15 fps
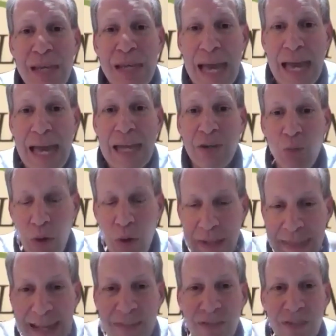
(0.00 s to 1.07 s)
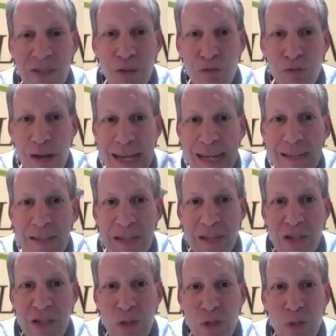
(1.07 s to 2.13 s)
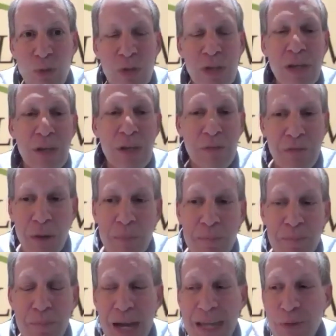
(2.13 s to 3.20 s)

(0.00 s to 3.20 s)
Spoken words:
And when that's ingrained in you from